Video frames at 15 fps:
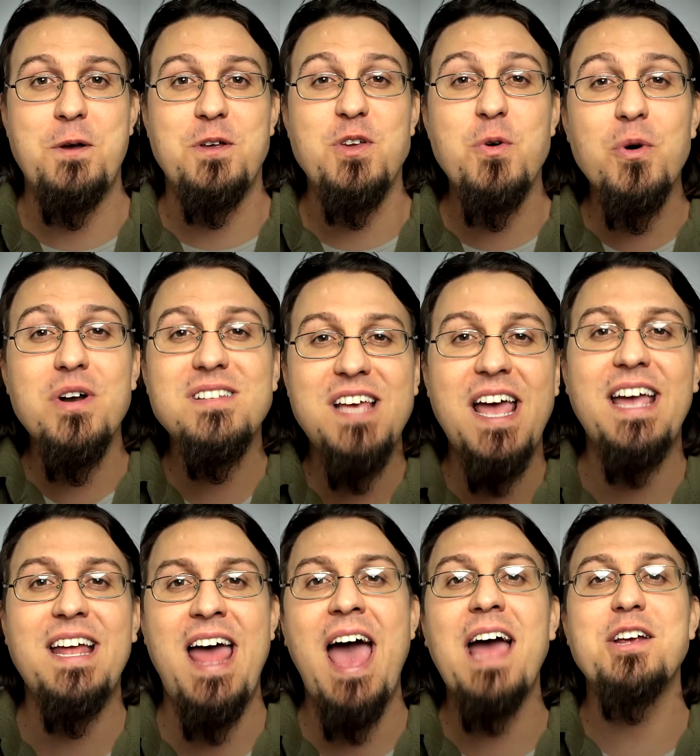You want to take
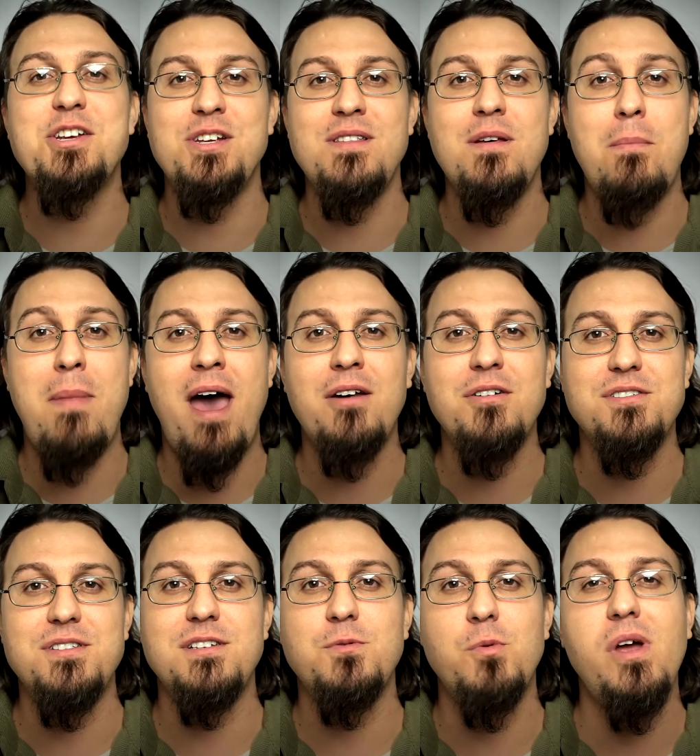an action that matters
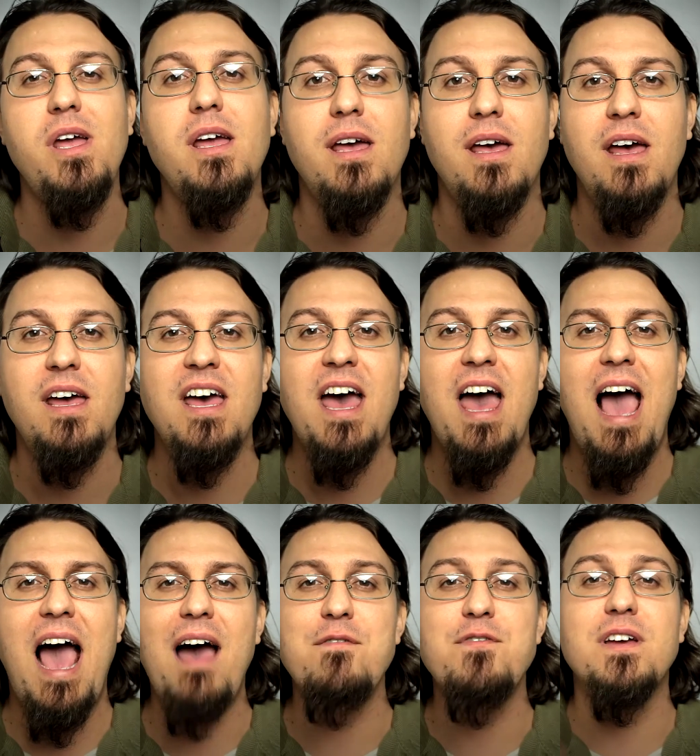this week?
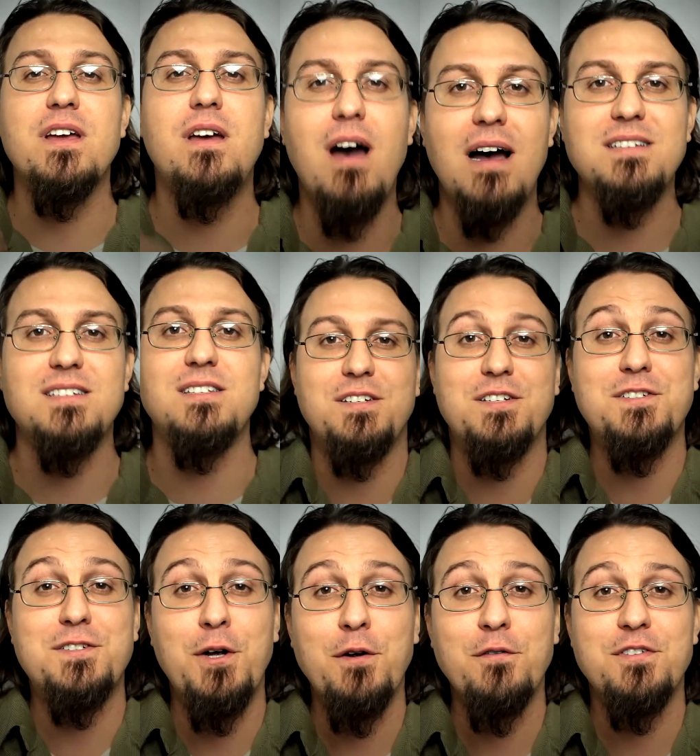Have the guts to
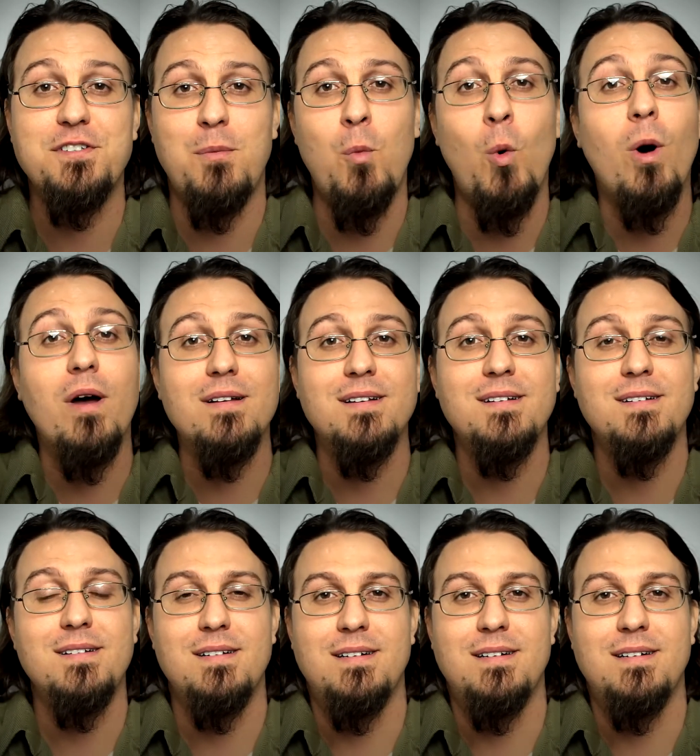serve someone.